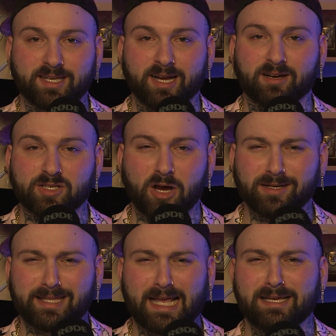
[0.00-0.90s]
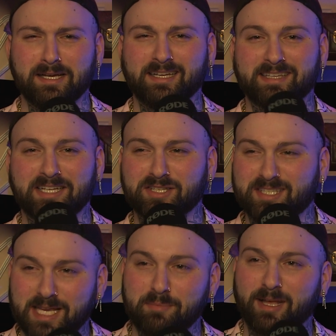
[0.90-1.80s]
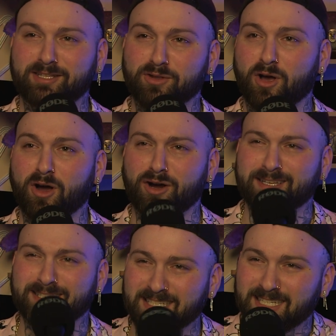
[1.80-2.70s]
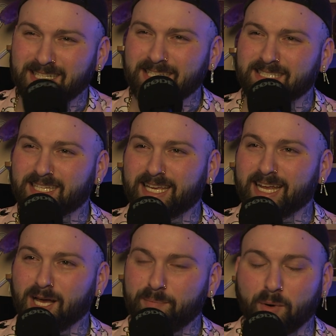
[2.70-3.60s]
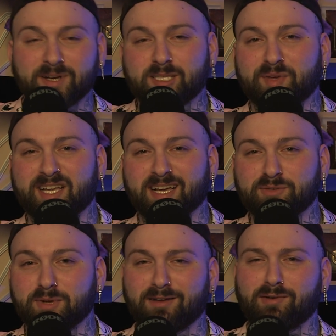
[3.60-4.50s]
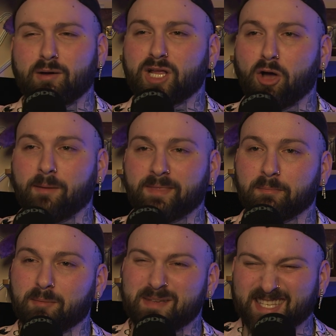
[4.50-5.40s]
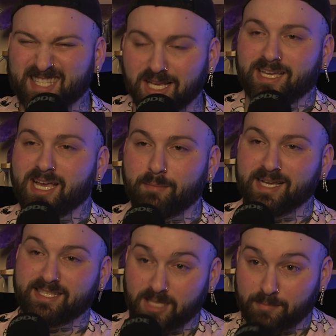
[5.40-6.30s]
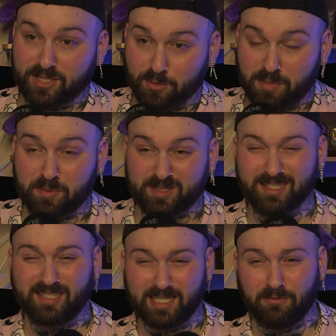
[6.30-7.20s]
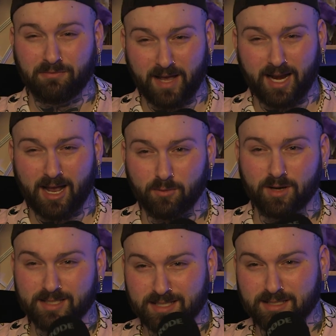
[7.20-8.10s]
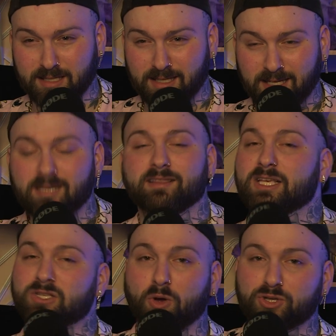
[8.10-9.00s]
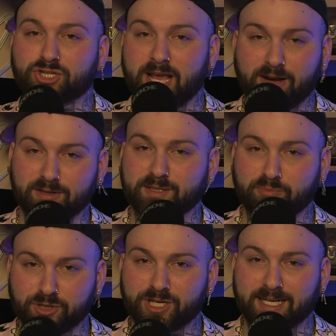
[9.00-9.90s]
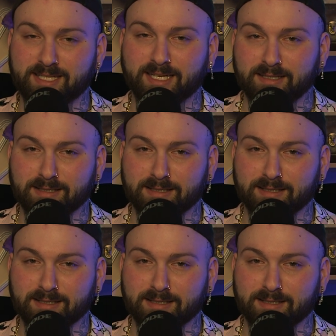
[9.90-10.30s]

stairs, aren't they? They just seem like they're the hardest to get up, or is it because whenever I would go up them, I'd be sucking in my stomach so people didn't see how fat I was? This whole channel is projecting.